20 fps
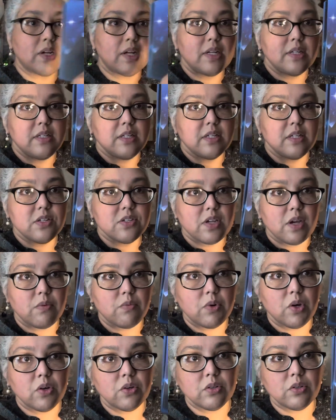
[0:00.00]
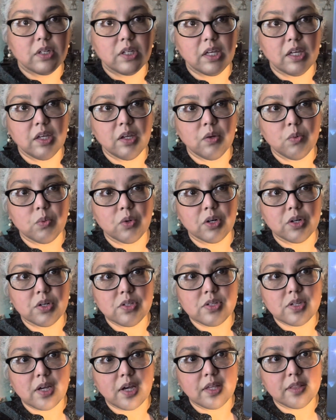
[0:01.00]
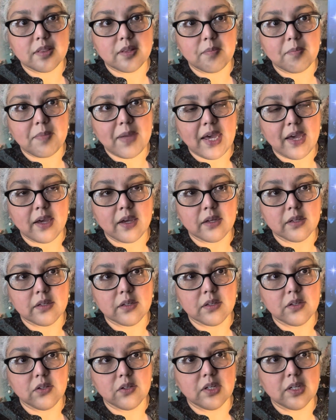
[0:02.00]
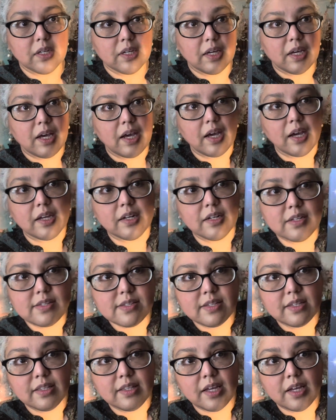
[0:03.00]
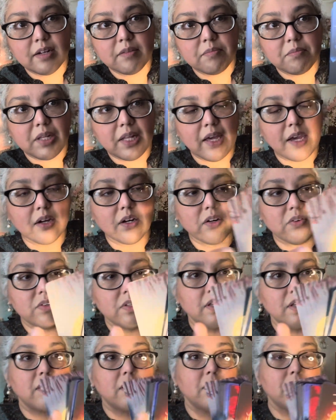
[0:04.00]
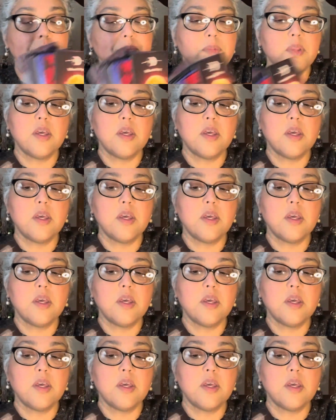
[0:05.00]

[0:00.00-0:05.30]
I did is I wrote keywords on the back. You can kind of see that in black over there.